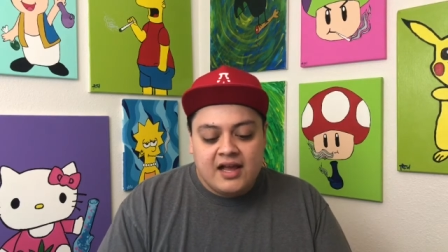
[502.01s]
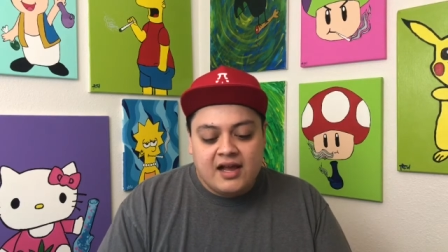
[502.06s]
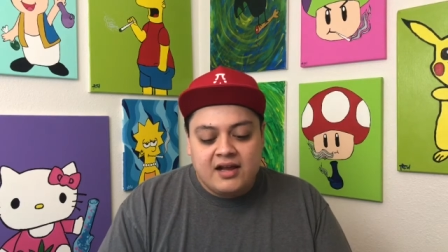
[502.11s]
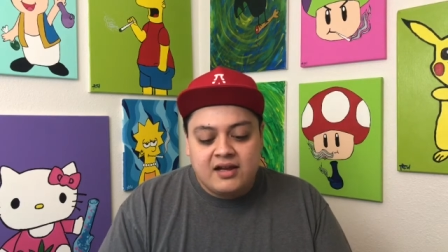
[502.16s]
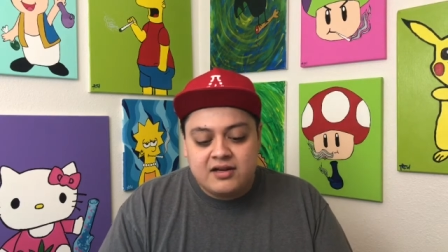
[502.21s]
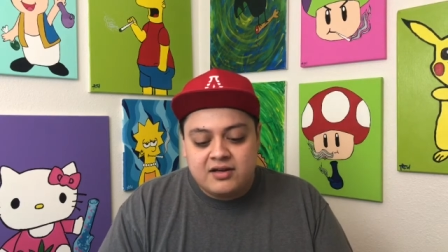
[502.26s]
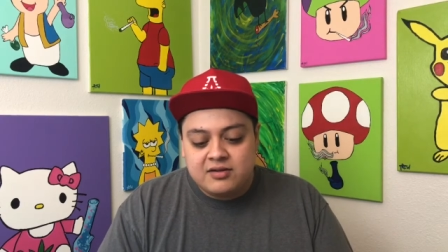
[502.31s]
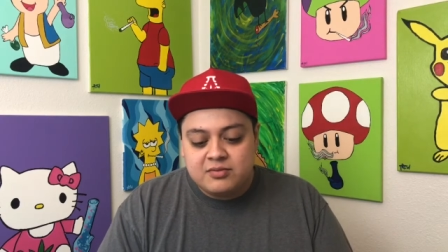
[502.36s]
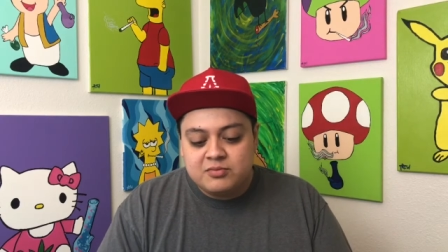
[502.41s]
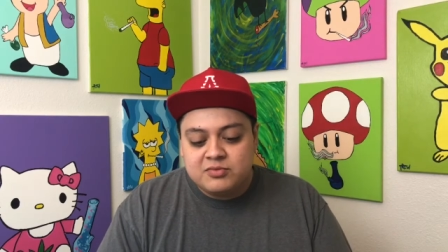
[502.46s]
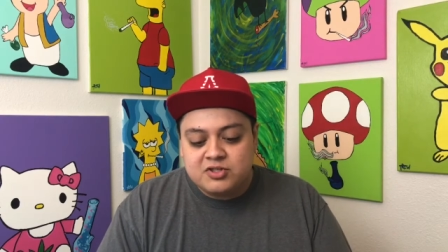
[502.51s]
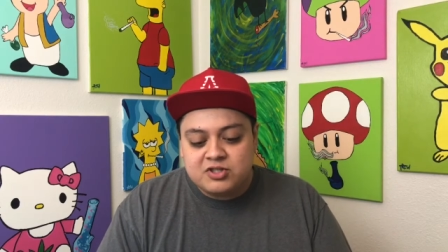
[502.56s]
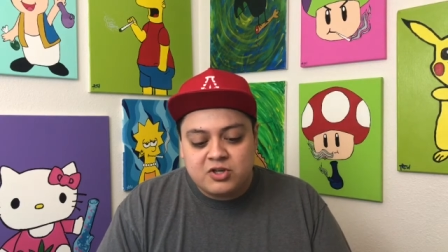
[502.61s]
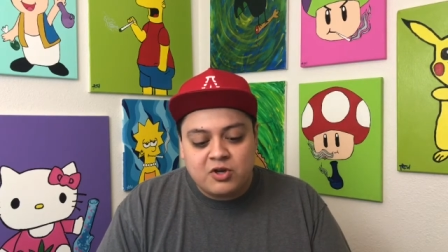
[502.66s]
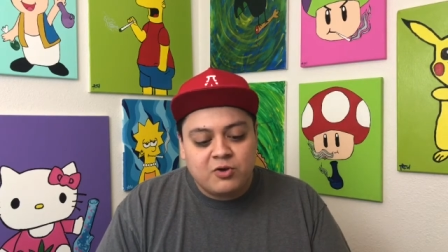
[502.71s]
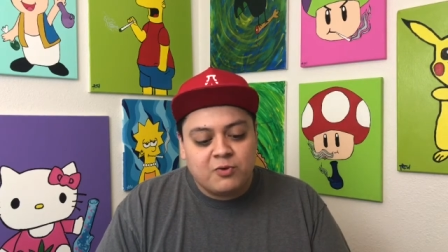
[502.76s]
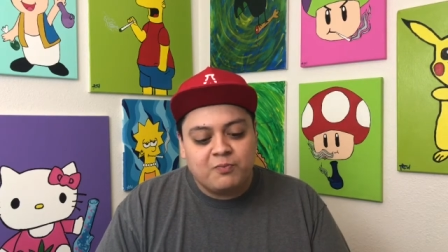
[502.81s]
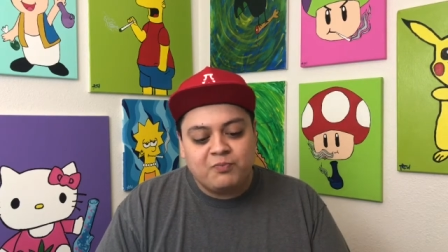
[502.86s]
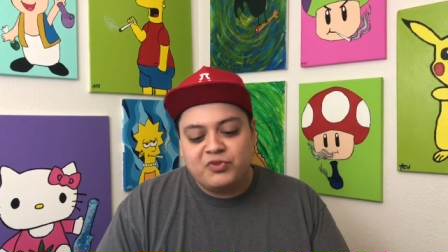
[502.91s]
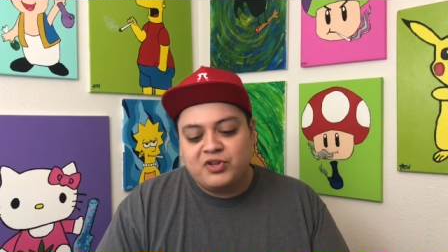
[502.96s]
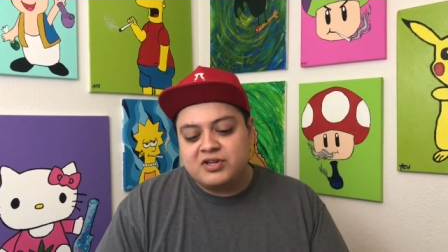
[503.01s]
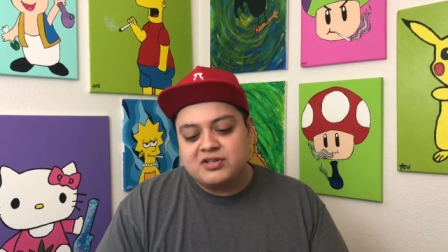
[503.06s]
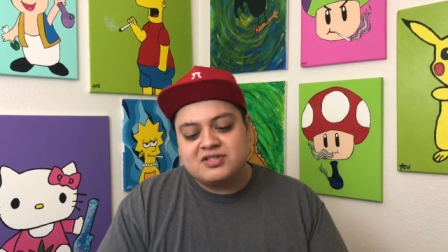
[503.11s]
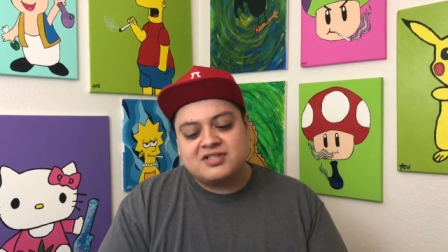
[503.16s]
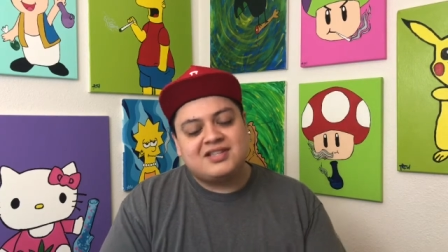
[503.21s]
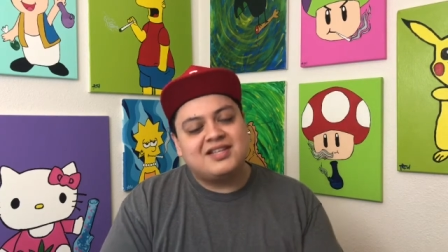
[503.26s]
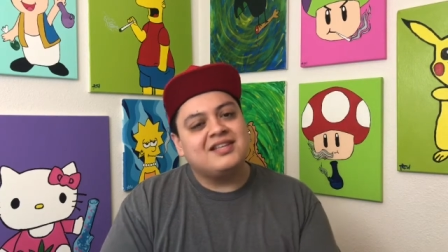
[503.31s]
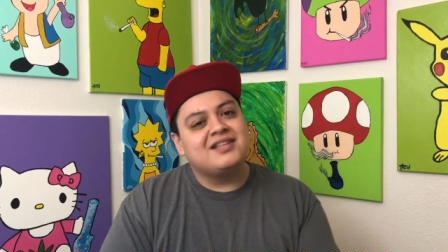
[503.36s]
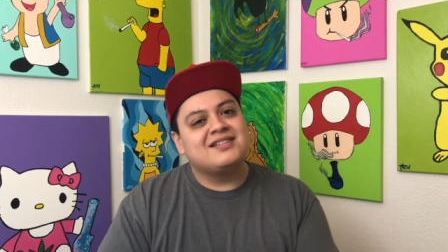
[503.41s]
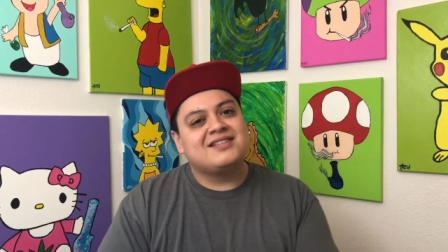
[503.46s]
So
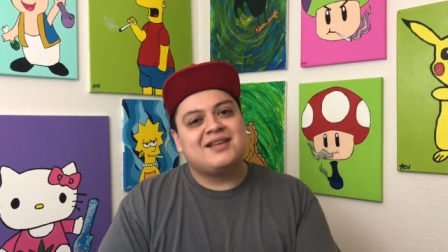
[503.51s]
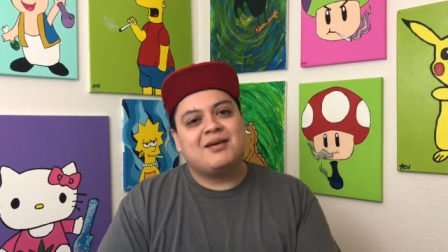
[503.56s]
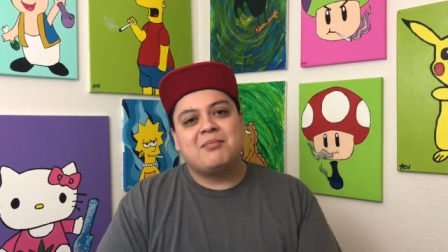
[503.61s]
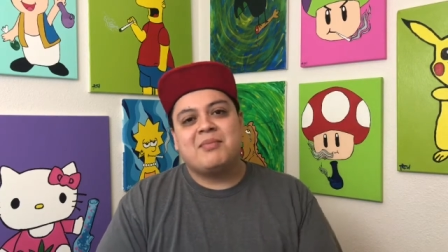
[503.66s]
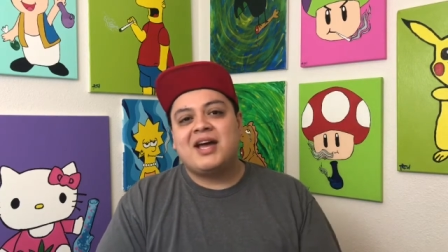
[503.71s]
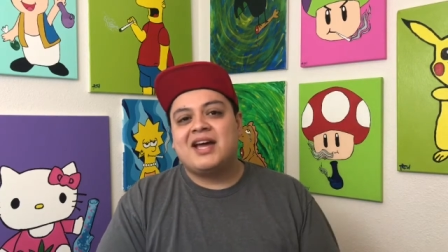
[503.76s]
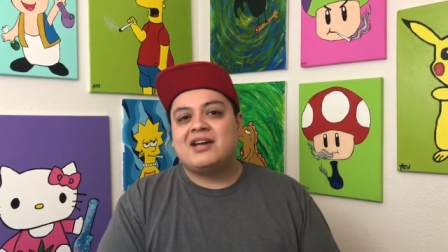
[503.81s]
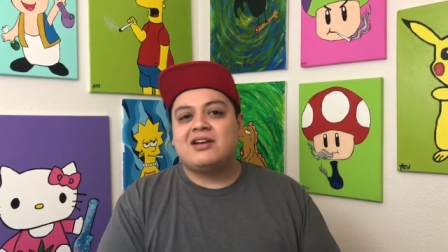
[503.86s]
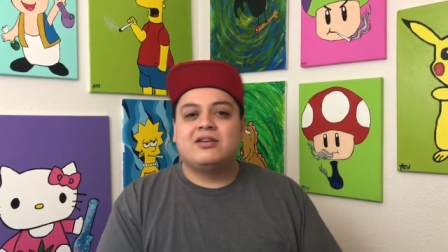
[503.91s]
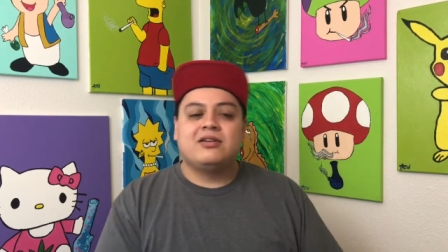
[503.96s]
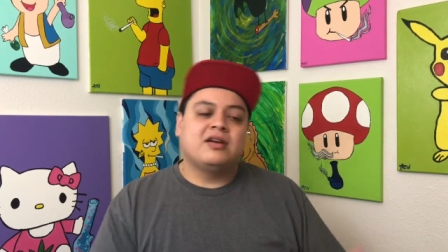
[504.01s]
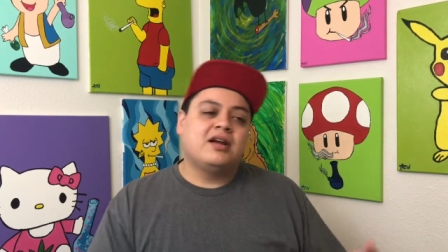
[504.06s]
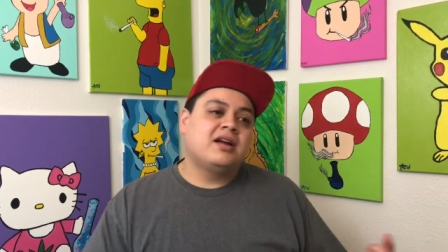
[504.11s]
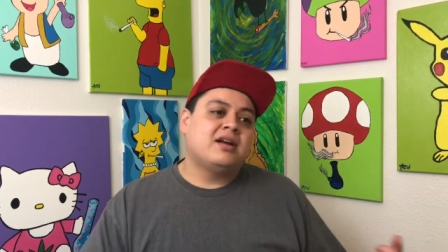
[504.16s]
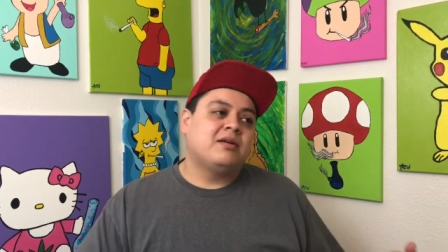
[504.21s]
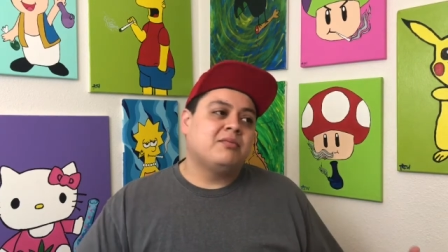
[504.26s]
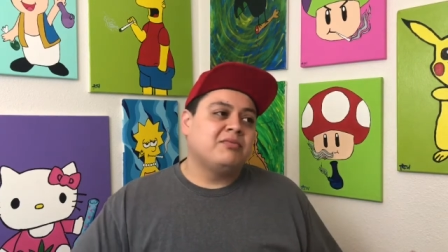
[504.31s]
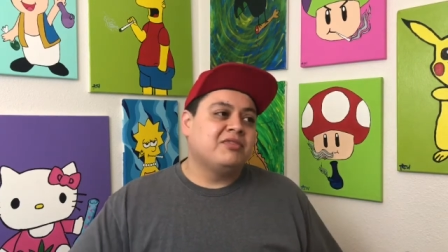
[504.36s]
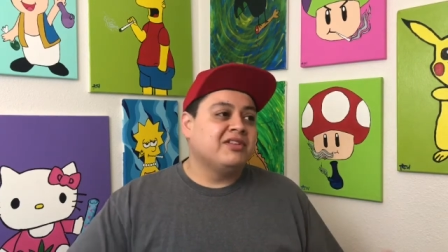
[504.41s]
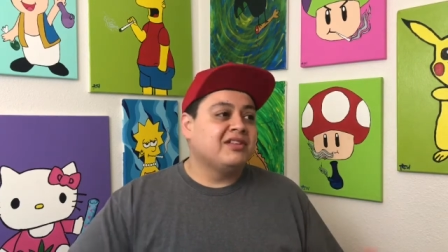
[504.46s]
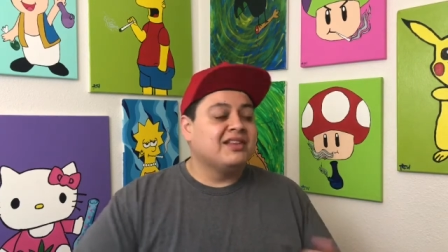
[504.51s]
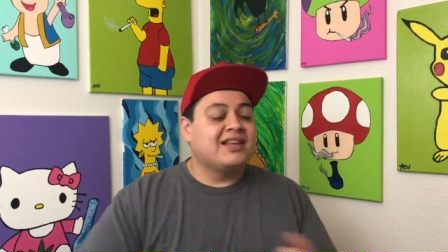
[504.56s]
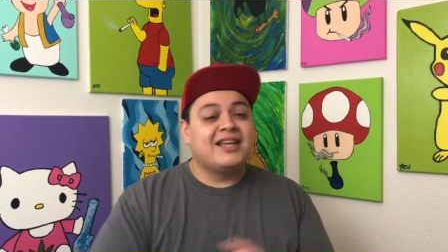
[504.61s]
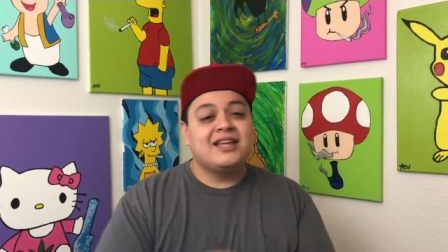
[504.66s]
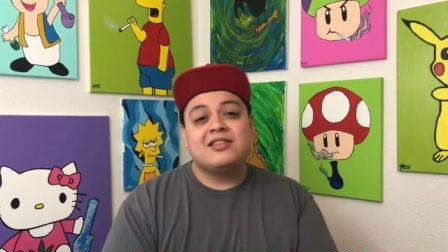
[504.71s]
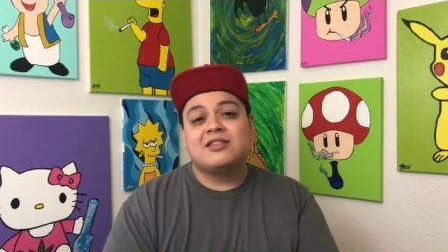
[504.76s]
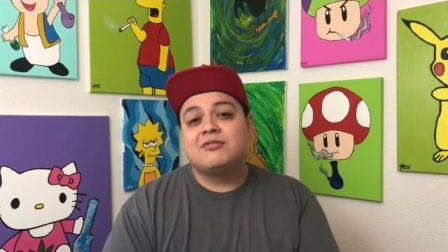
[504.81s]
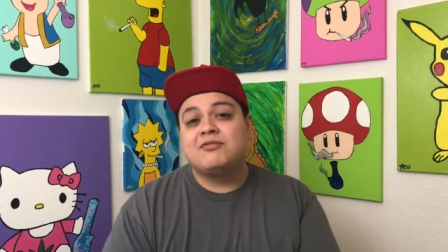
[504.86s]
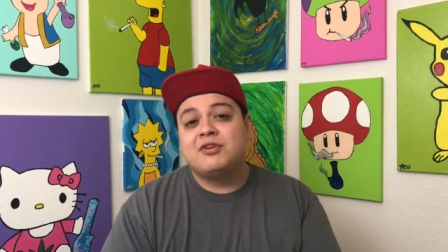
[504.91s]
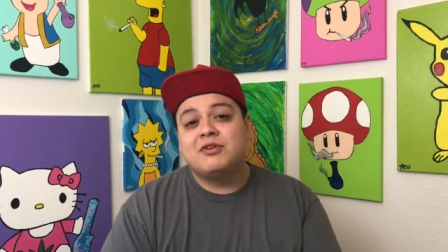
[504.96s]
there's things that matter. The
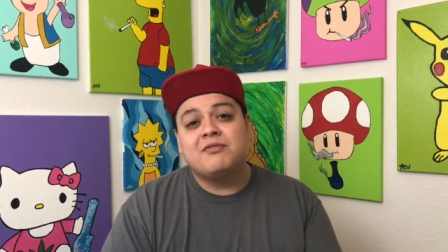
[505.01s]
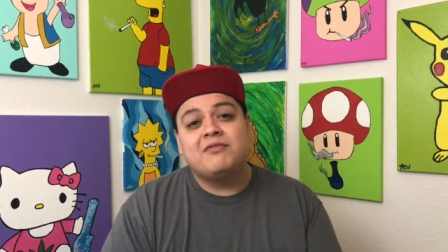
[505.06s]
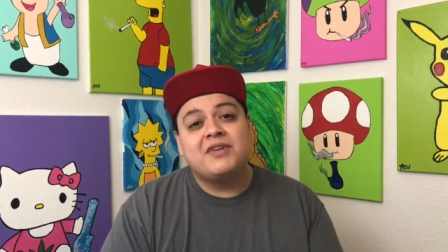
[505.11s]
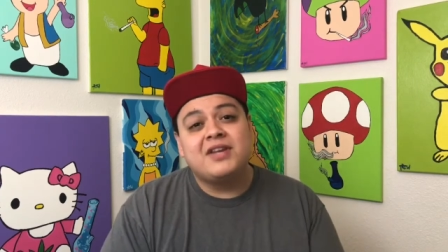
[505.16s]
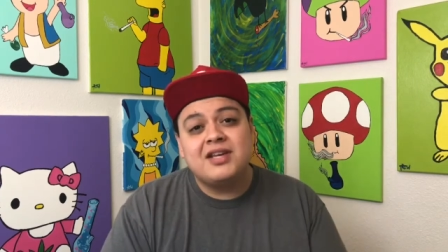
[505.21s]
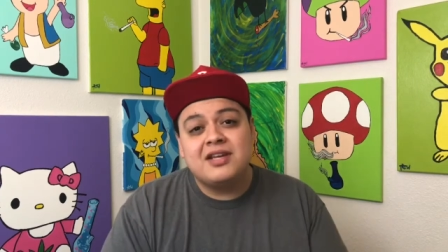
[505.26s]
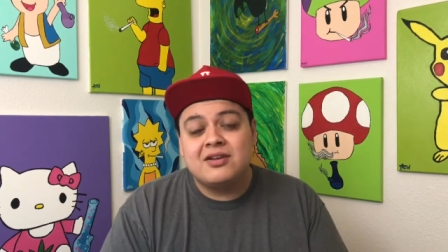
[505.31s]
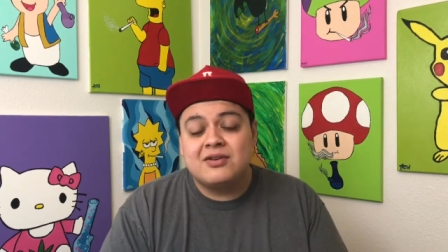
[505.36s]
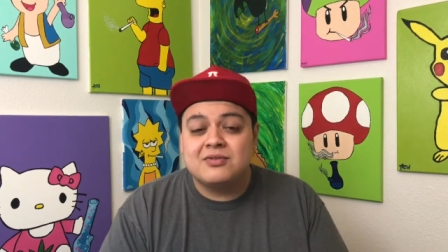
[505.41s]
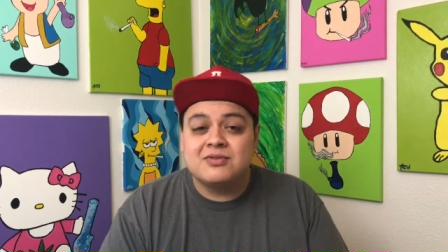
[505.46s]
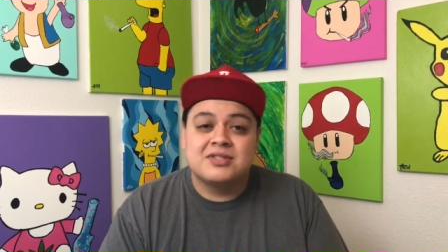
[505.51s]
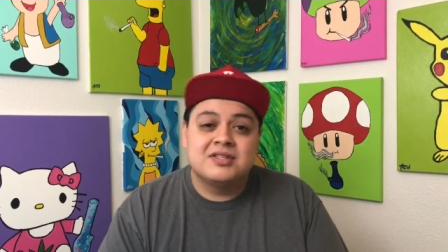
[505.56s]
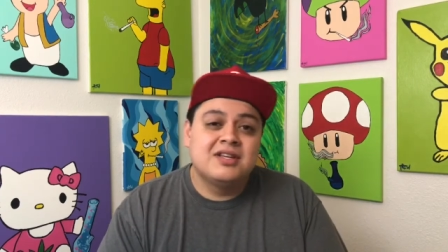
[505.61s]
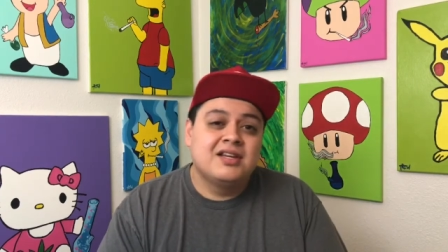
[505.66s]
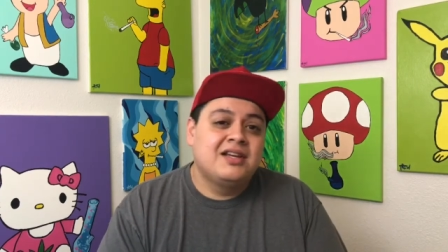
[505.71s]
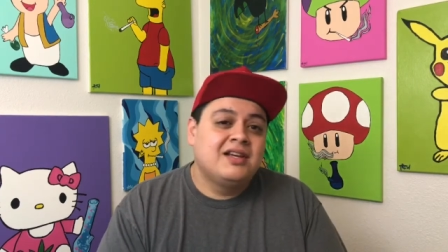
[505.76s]
length of your videos,